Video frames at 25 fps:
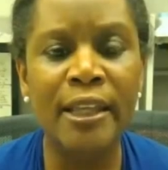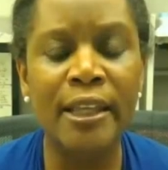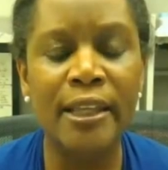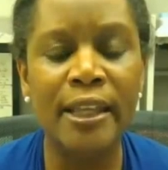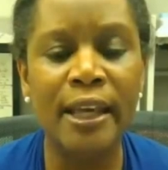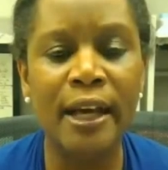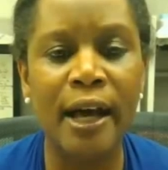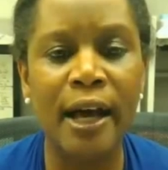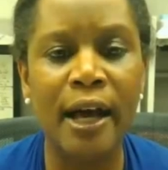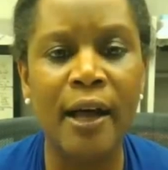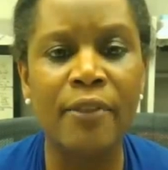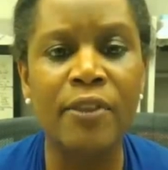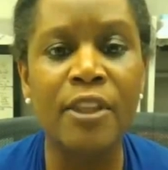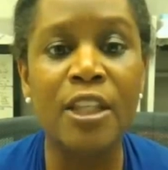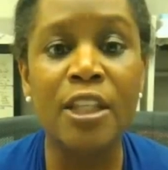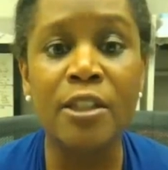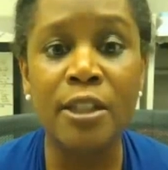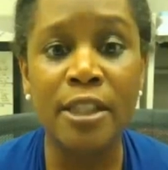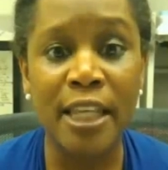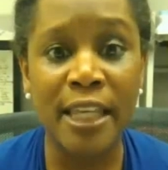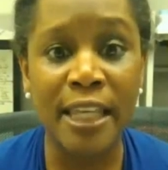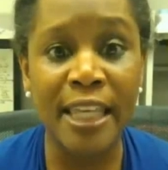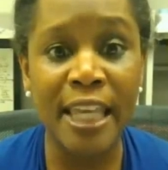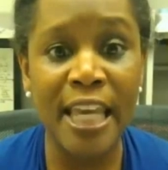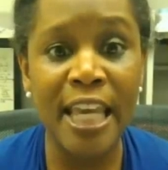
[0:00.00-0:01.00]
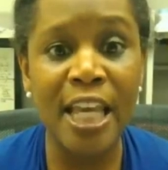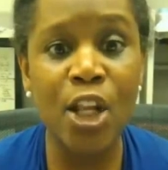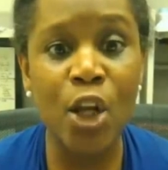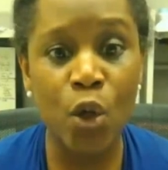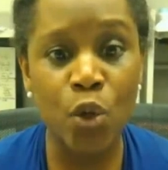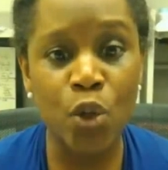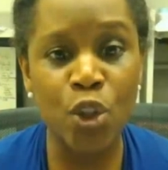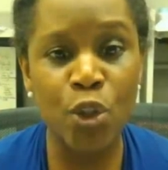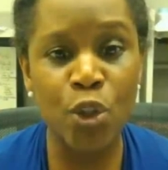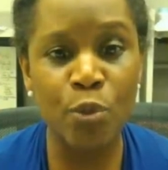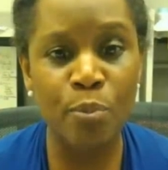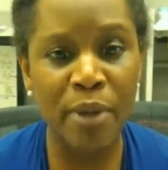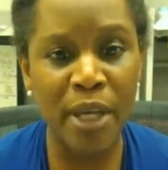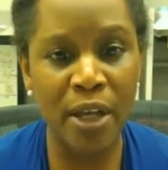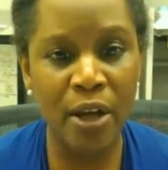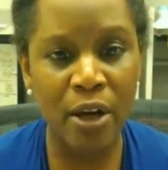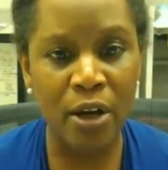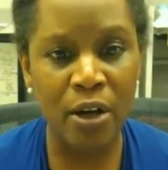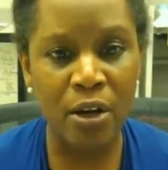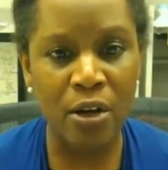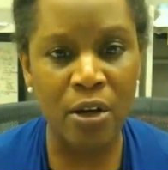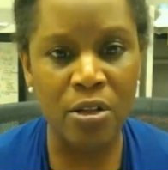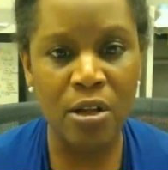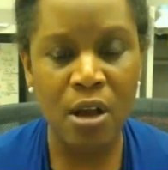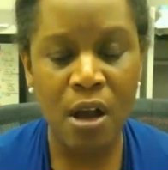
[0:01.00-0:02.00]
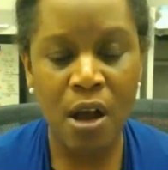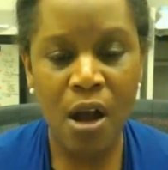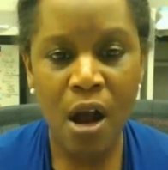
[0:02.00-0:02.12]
the keynote speakers